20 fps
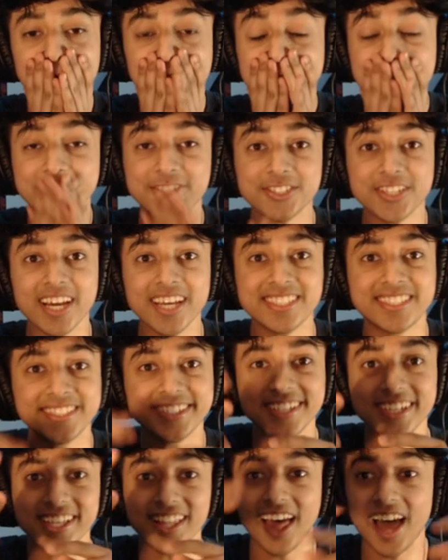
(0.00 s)
Did you guys
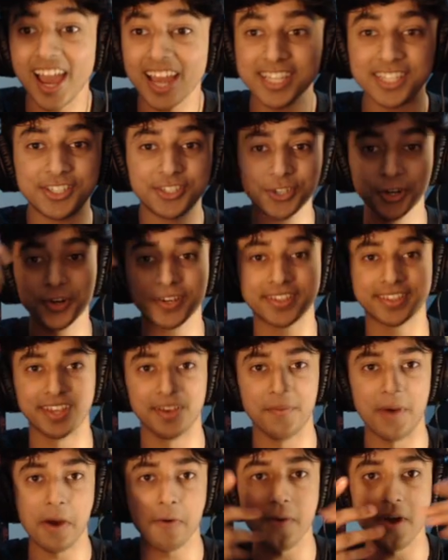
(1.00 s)
see that? I juked
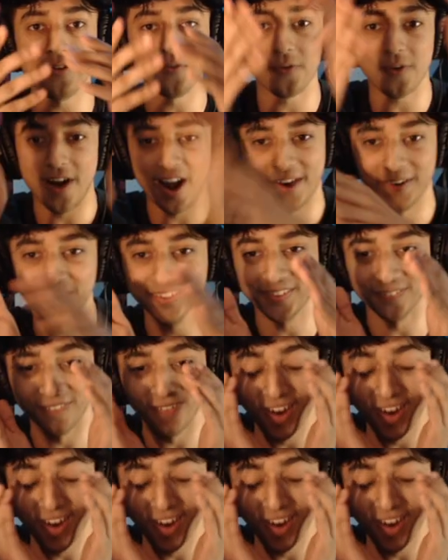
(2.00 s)
him. I went round.